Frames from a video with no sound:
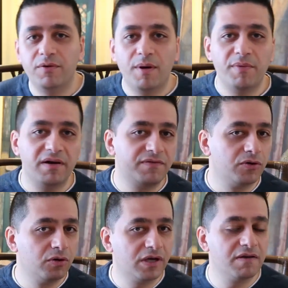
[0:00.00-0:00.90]
remember, if
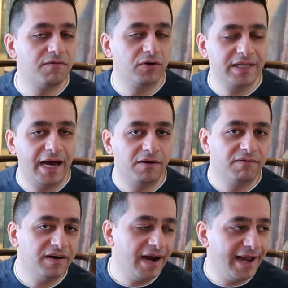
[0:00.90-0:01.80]
you're looking for data
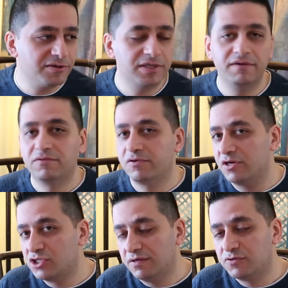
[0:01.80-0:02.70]
warehouse,
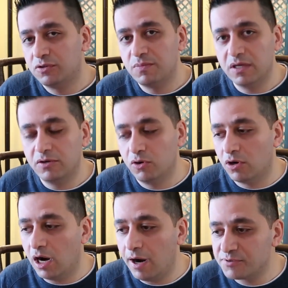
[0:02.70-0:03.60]
Redshift should be your
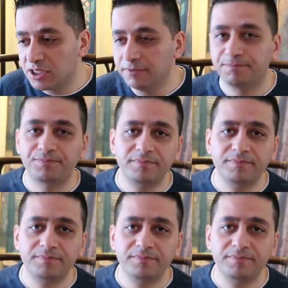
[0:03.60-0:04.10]
option.